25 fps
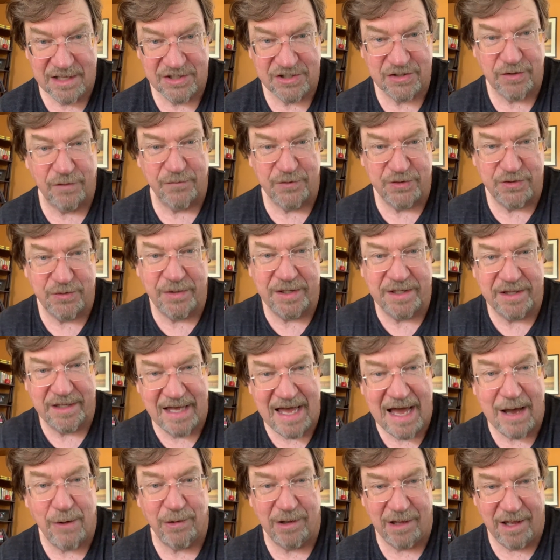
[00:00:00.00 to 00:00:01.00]
So if we're doing the
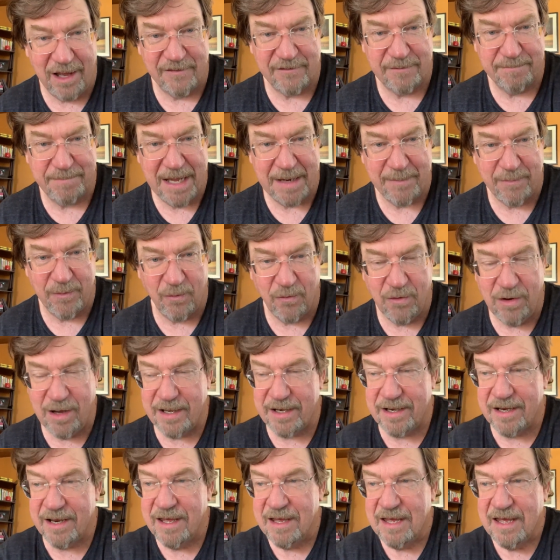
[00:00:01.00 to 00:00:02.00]
outline to paper
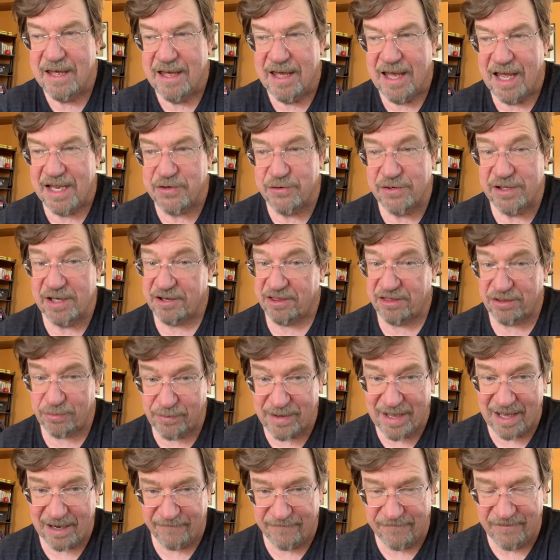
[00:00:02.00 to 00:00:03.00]
1 and you get a
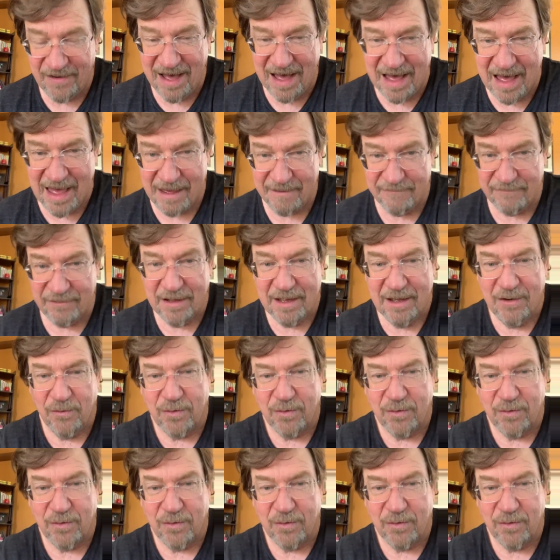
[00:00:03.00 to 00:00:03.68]
3 out of 5,